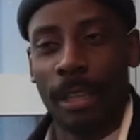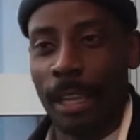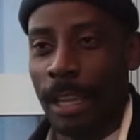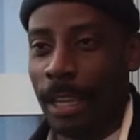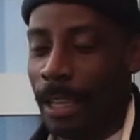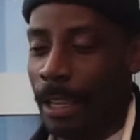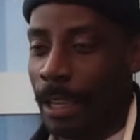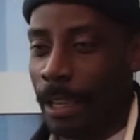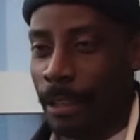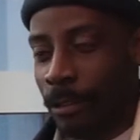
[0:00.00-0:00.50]

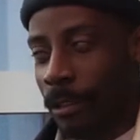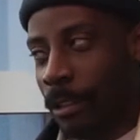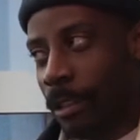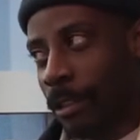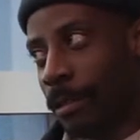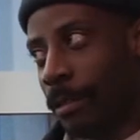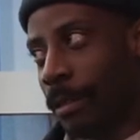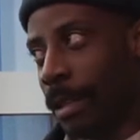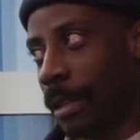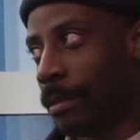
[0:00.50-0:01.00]
it
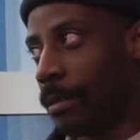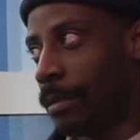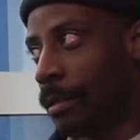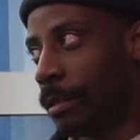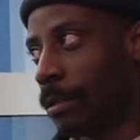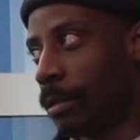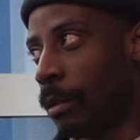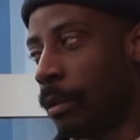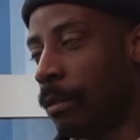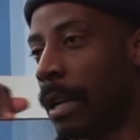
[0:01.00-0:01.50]
just tends to
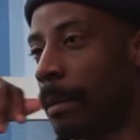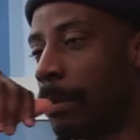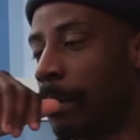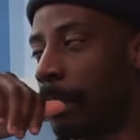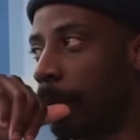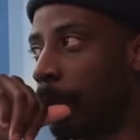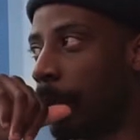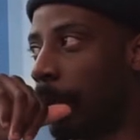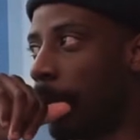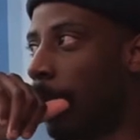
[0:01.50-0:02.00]
sort of
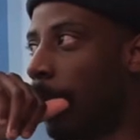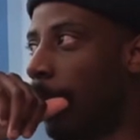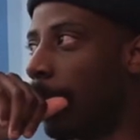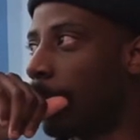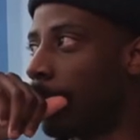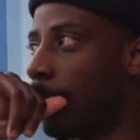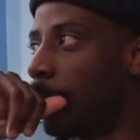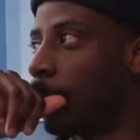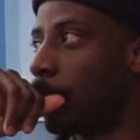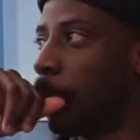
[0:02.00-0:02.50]
happen. But I
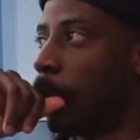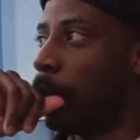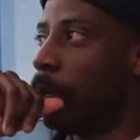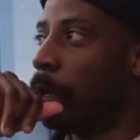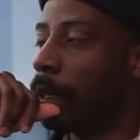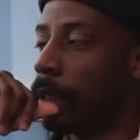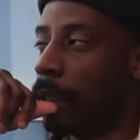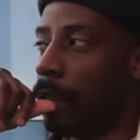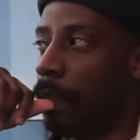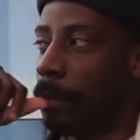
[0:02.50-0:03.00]
got quite
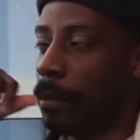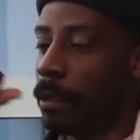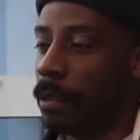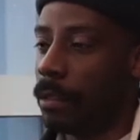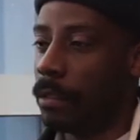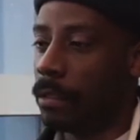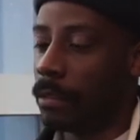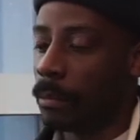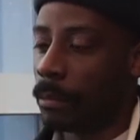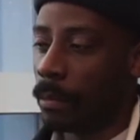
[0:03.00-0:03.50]
lucky
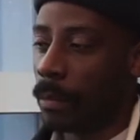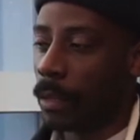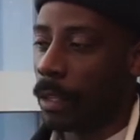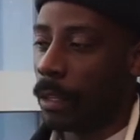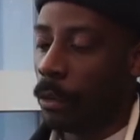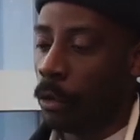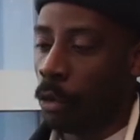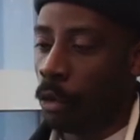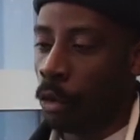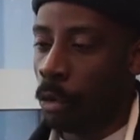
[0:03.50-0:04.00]
because
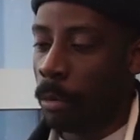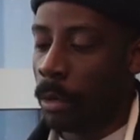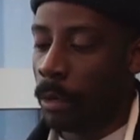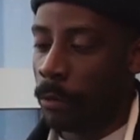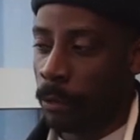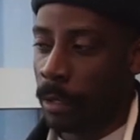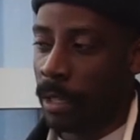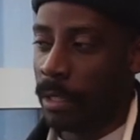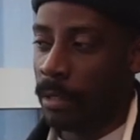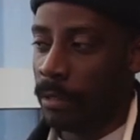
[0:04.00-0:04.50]
all my
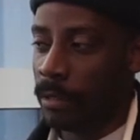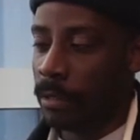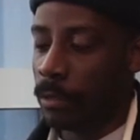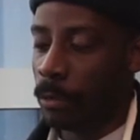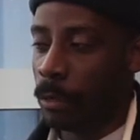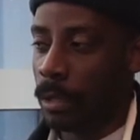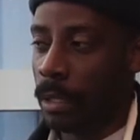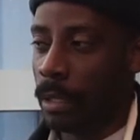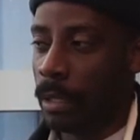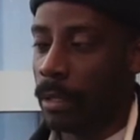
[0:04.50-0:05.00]
friends
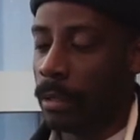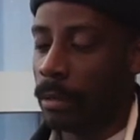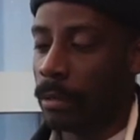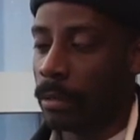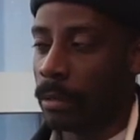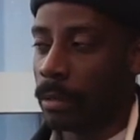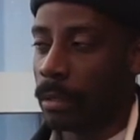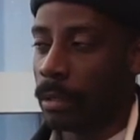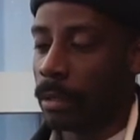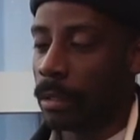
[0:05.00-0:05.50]
were
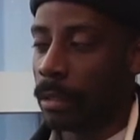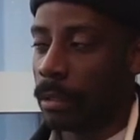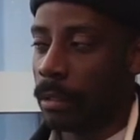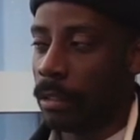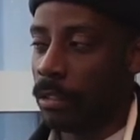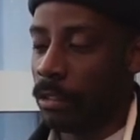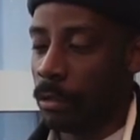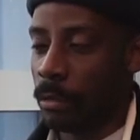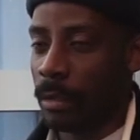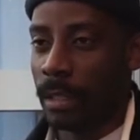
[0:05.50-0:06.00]

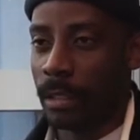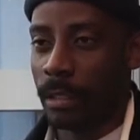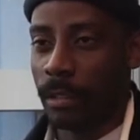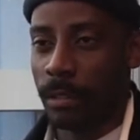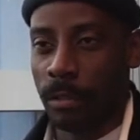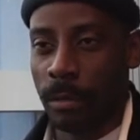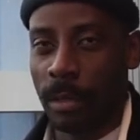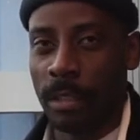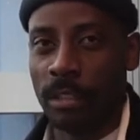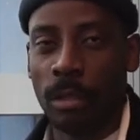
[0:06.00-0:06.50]
sort
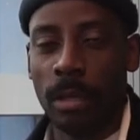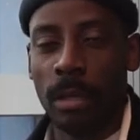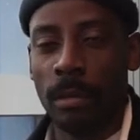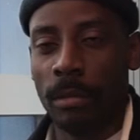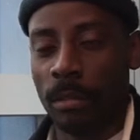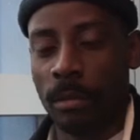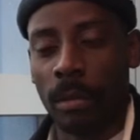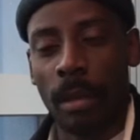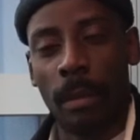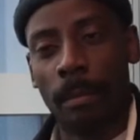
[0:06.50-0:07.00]
of like doing
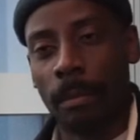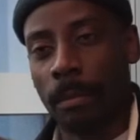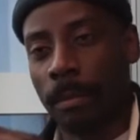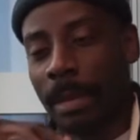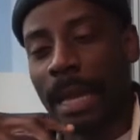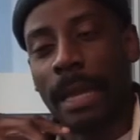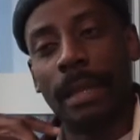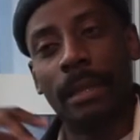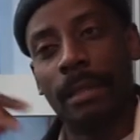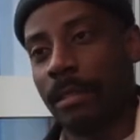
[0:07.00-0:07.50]
sort of like
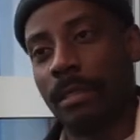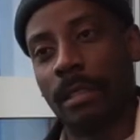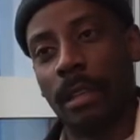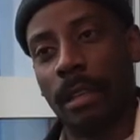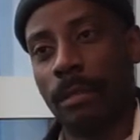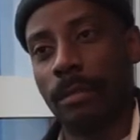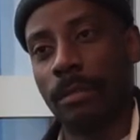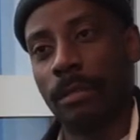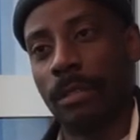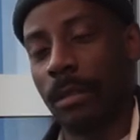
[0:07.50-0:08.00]
band
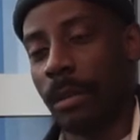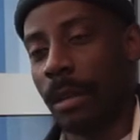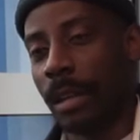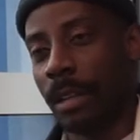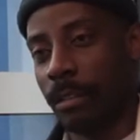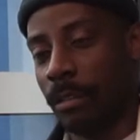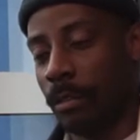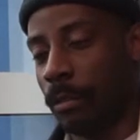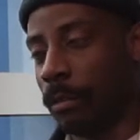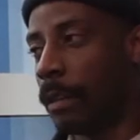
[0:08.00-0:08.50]
stuff, so I
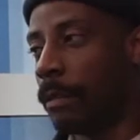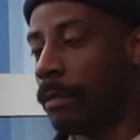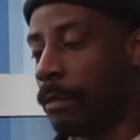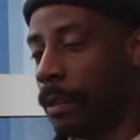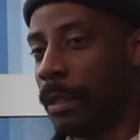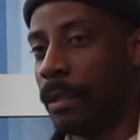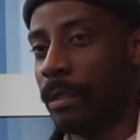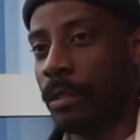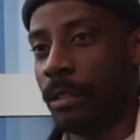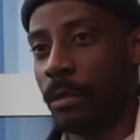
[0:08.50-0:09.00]
sort of like
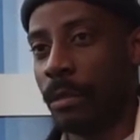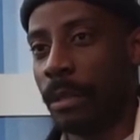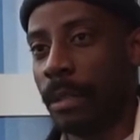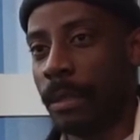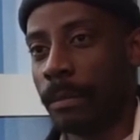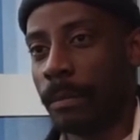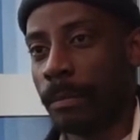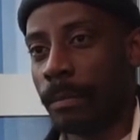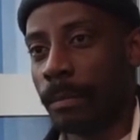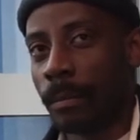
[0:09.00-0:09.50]
fell into
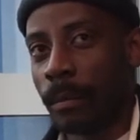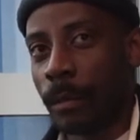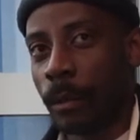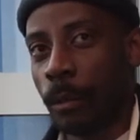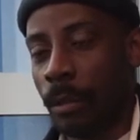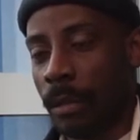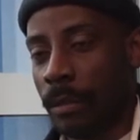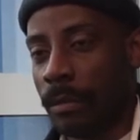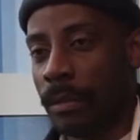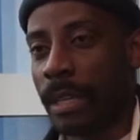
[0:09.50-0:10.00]
it
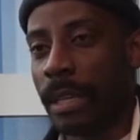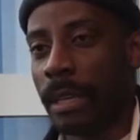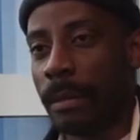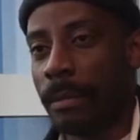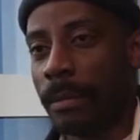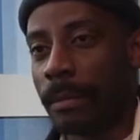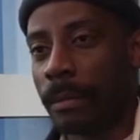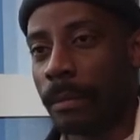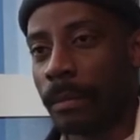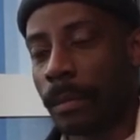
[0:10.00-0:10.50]
with
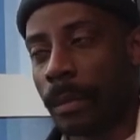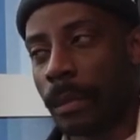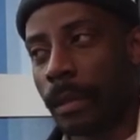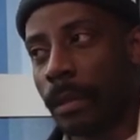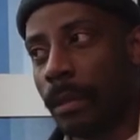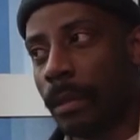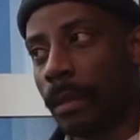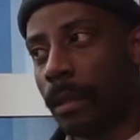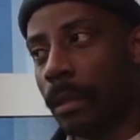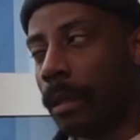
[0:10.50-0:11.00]
them
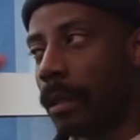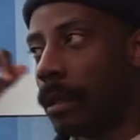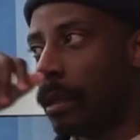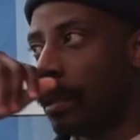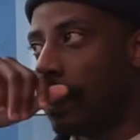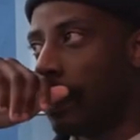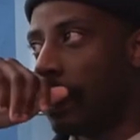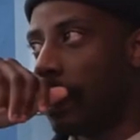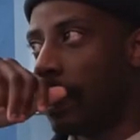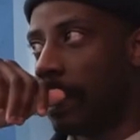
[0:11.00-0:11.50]

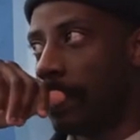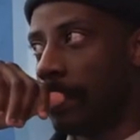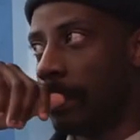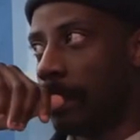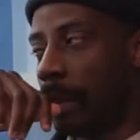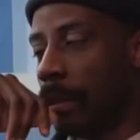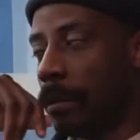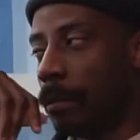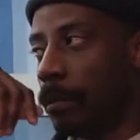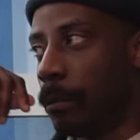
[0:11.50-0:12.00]
and
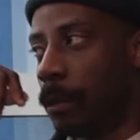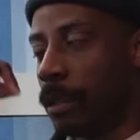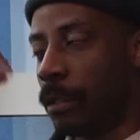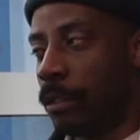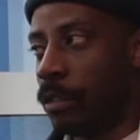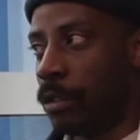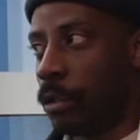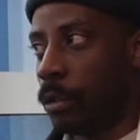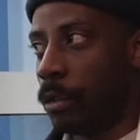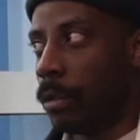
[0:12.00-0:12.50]
like went
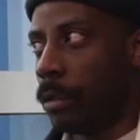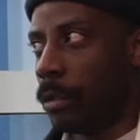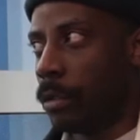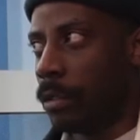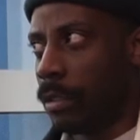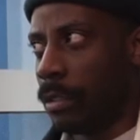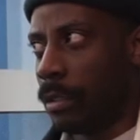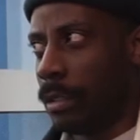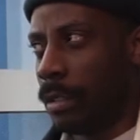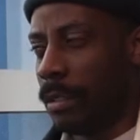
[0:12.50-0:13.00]
on
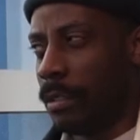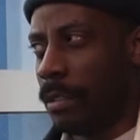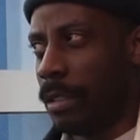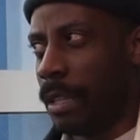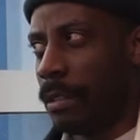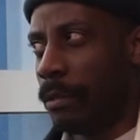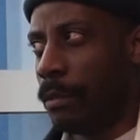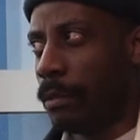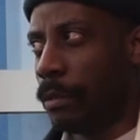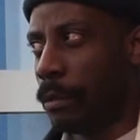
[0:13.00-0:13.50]
tours, and
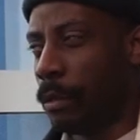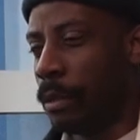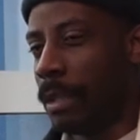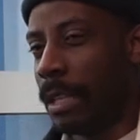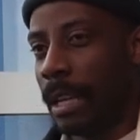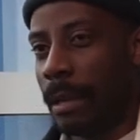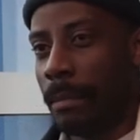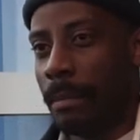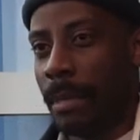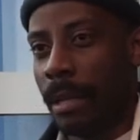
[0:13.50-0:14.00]
then through
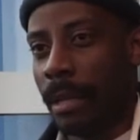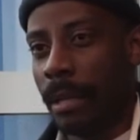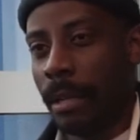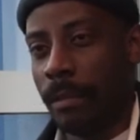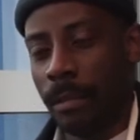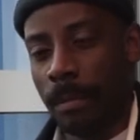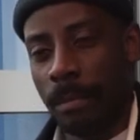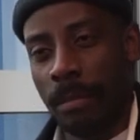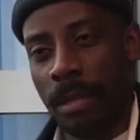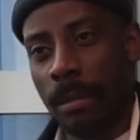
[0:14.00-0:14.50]
that I met
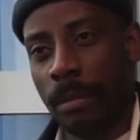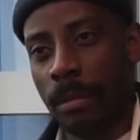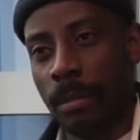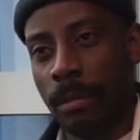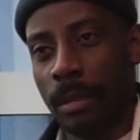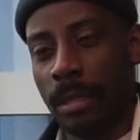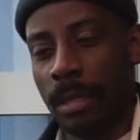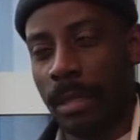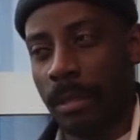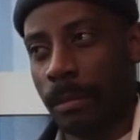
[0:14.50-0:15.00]
other
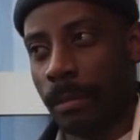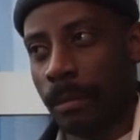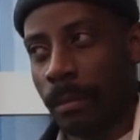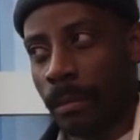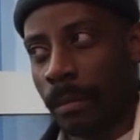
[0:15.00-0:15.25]
people, and then